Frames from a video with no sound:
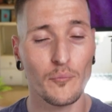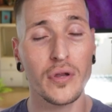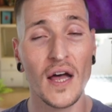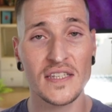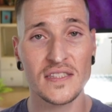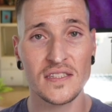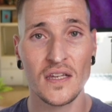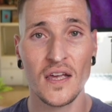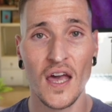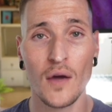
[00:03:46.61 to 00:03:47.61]
plus
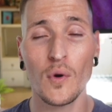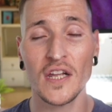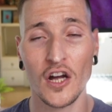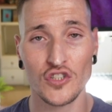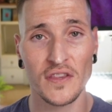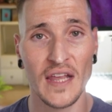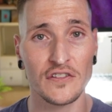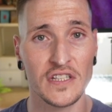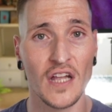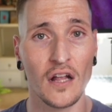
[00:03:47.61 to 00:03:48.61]
a
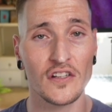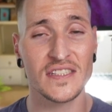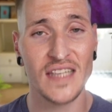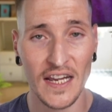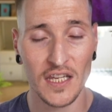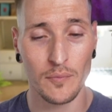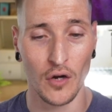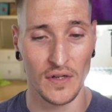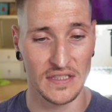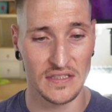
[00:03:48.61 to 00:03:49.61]
$100,000 signing
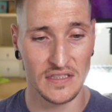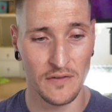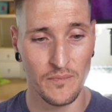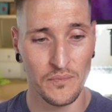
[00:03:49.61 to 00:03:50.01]
bonus.